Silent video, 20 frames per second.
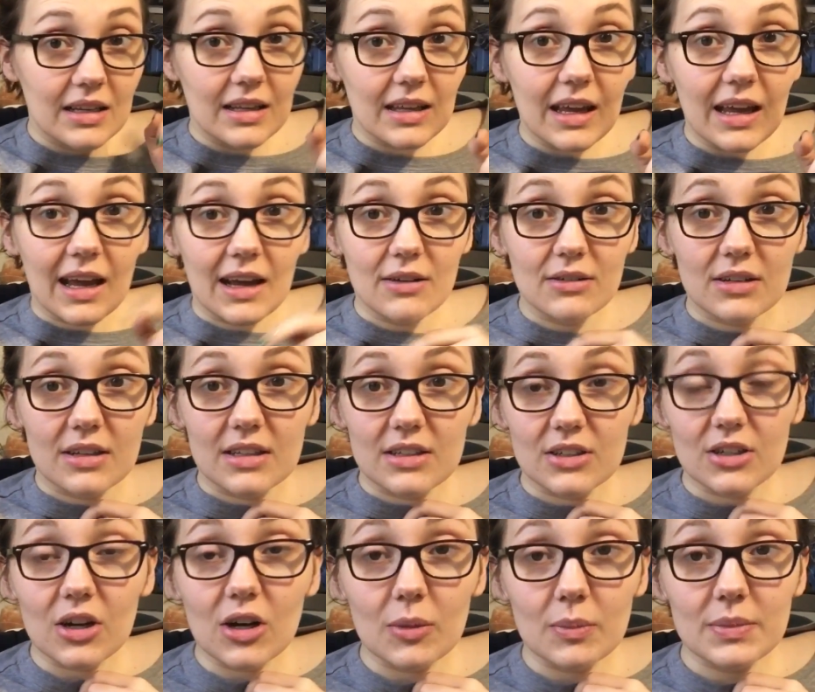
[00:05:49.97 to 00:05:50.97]
get out to the
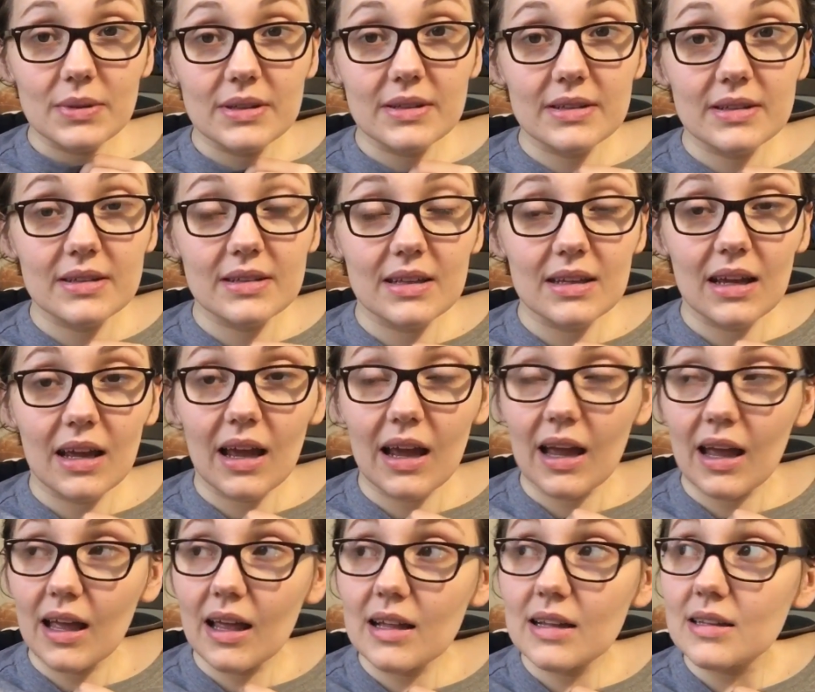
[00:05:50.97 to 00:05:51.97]
shops
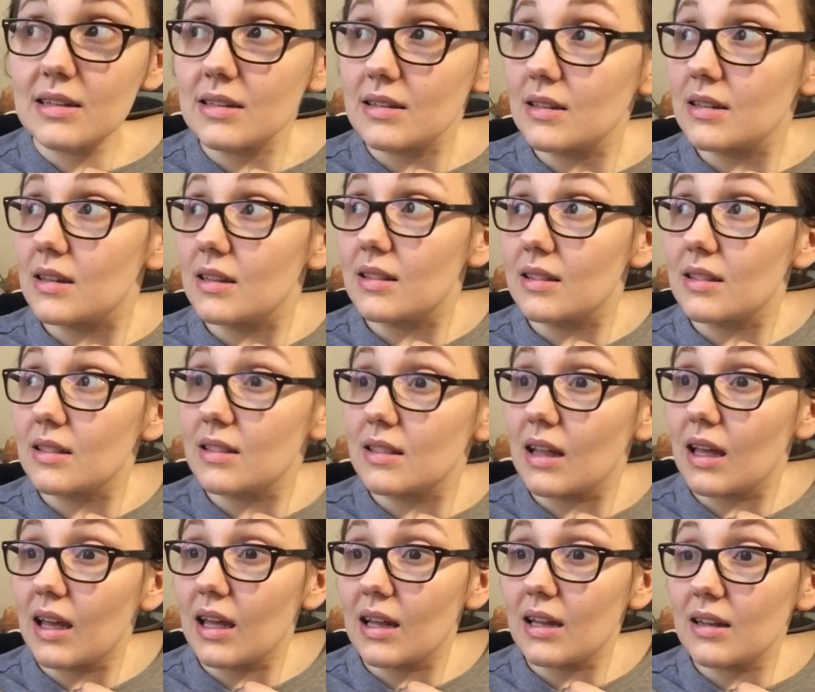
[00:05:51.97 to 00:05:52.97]
and
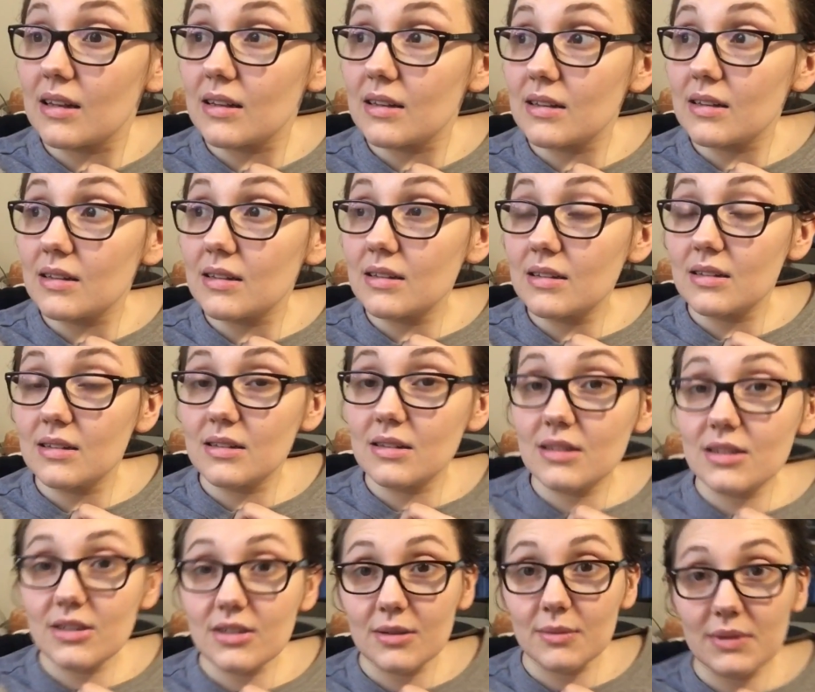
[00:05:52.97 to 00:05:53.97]
then
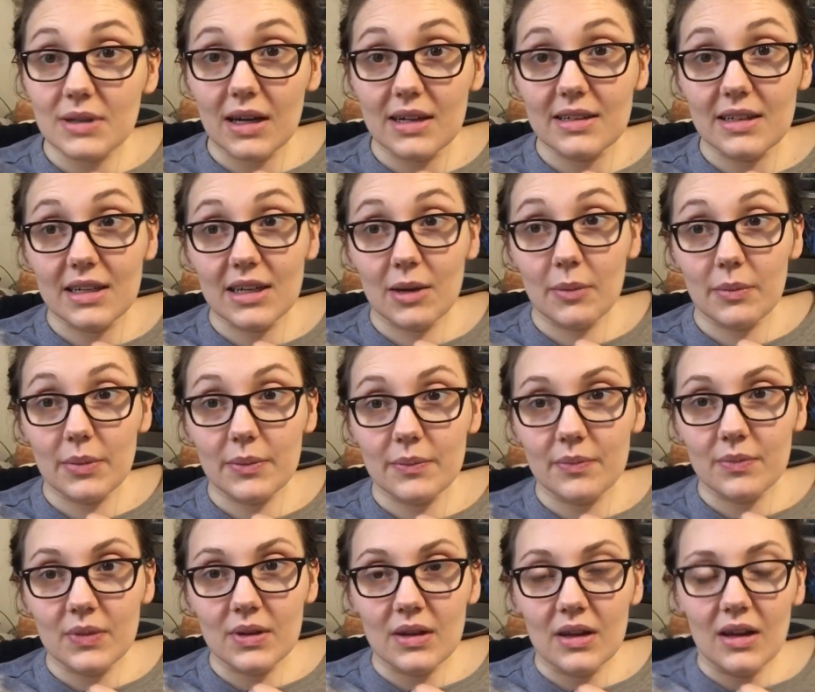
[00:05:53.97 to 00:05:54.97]
do some tidying up.
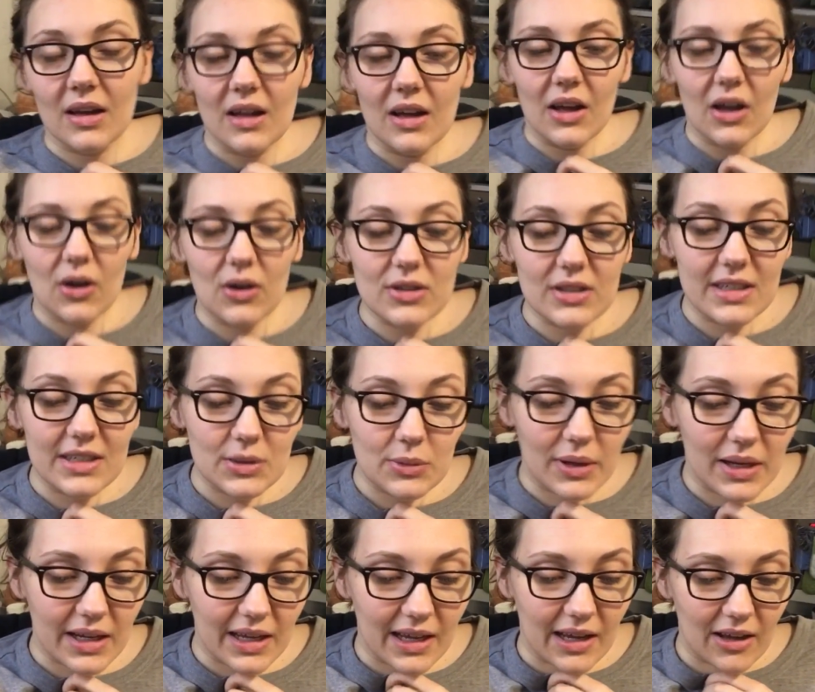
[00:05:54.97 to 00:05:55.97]
I also need to
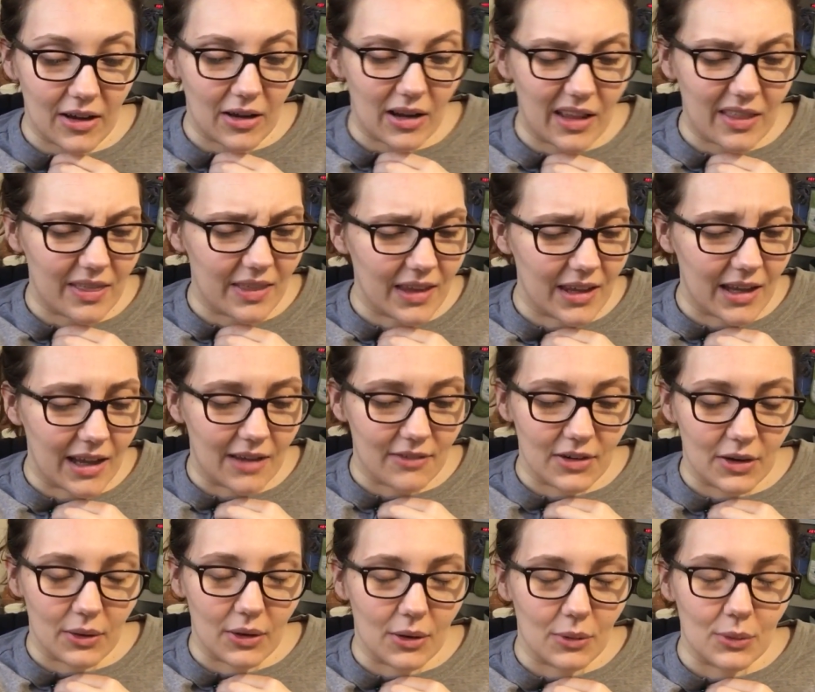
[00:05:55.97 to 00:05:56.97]
work out, I think I have
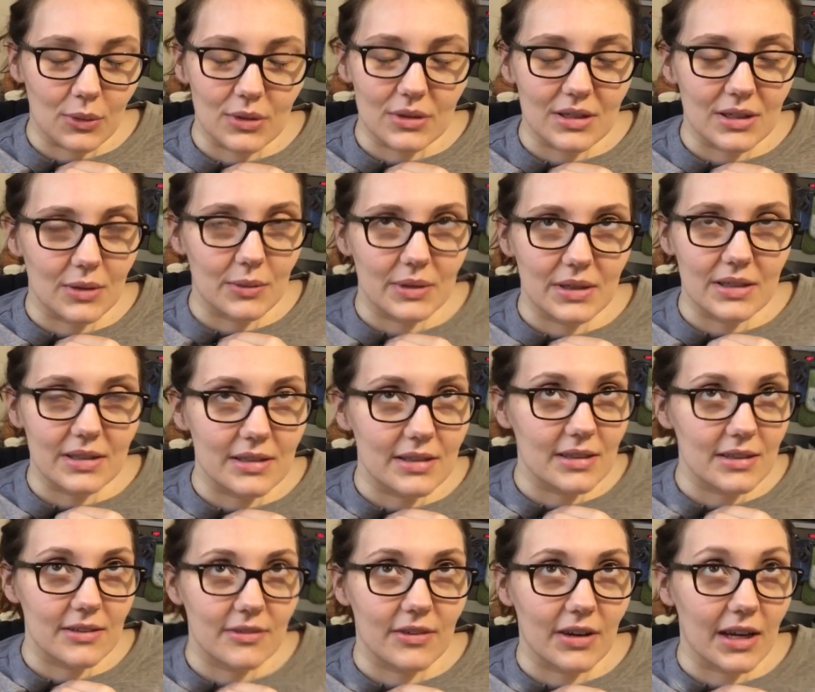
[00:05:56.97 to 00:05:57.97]
no hot water, which is
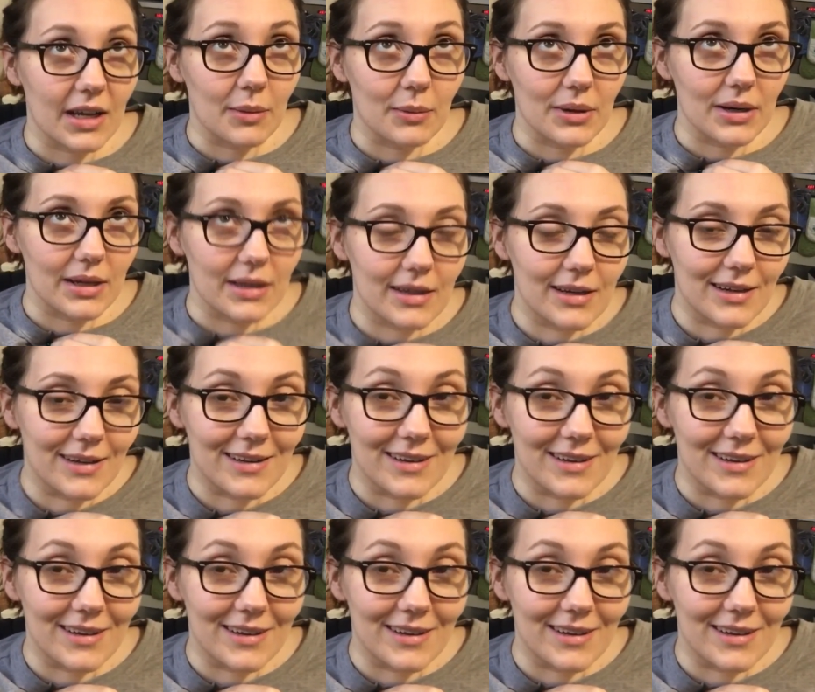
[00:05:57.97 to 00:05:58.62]
just fucking brilliant.